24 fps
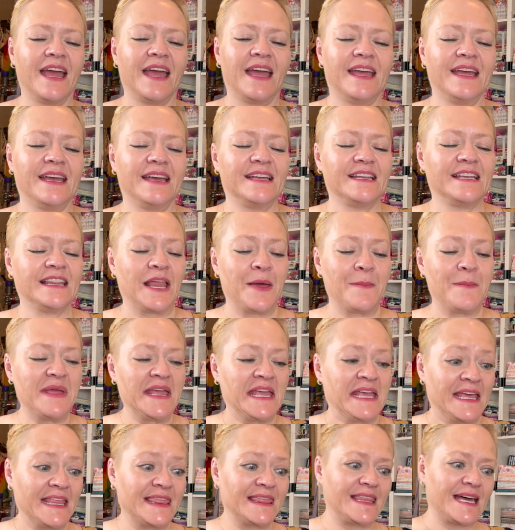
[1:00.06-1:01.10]
And let me
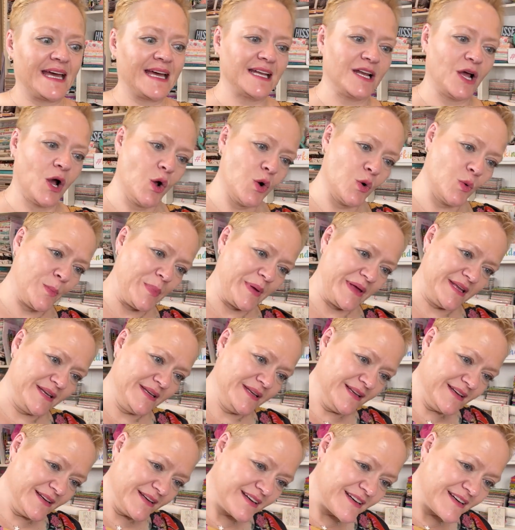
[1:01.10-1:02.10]
get that open.